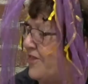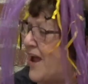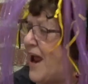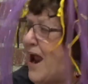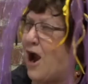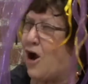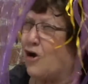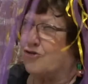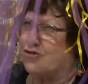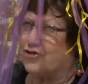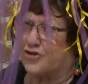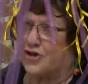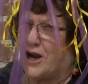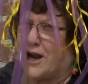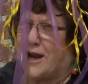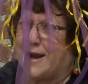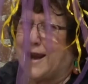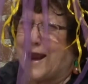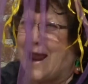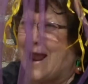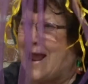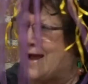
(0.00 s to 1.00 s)
there she
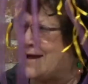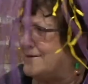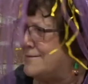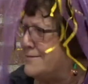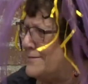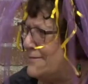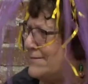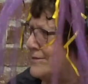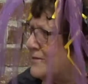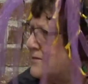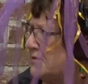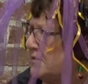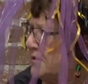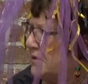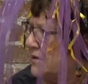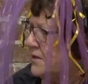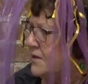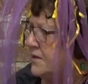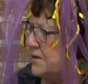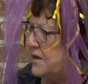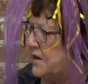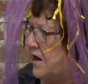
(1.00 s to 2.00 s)
is!
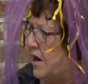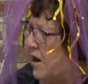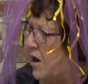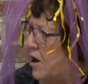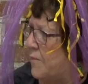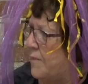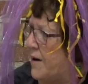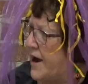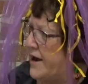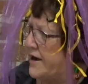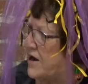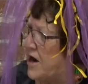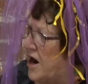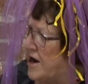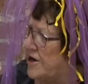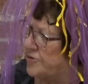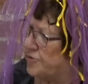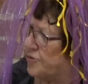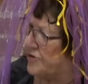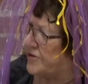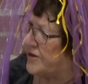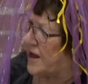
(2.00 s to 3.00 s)
Oh my
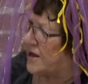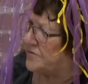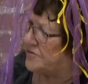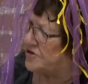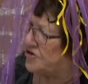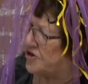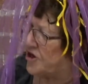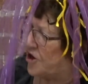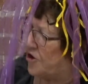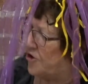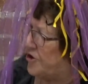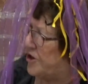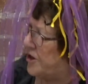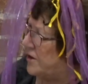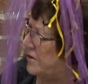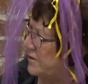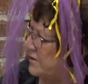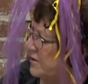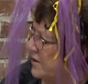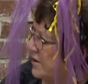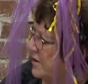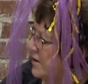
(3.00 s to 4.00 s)
gosh, wouldn't that scare you?
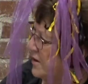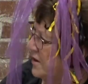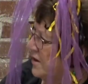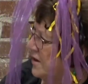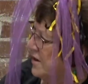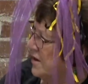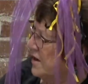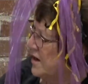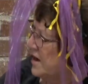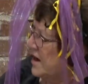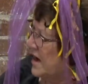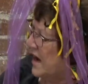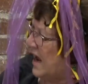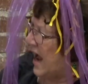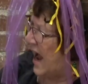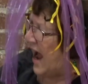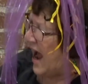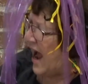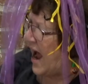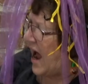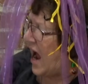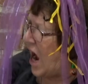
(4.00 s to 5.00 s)

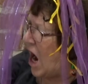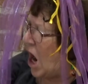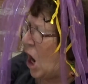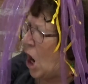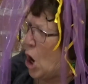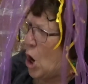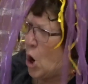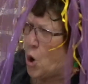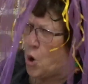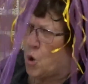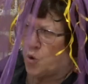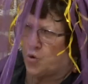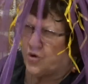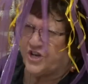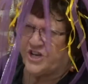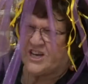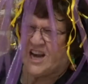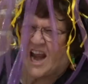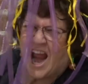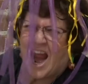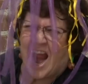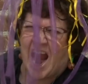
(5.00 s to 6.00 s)
How
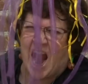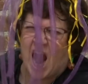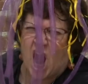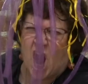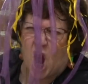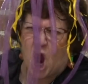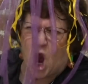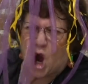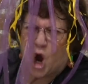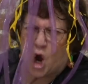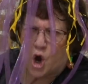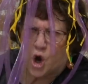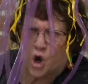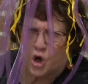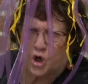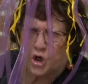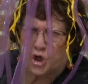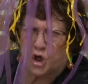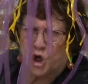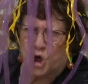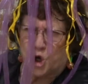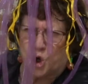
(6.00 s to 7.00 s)

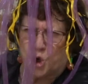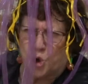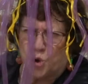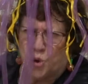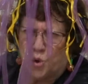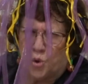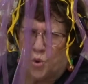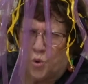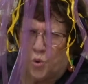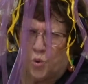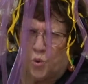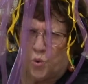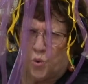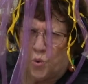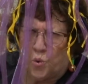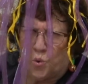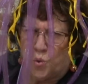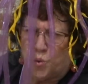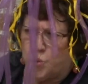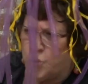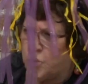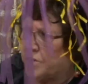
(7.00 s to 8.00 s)
dare
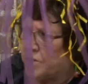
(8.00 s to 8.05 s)
you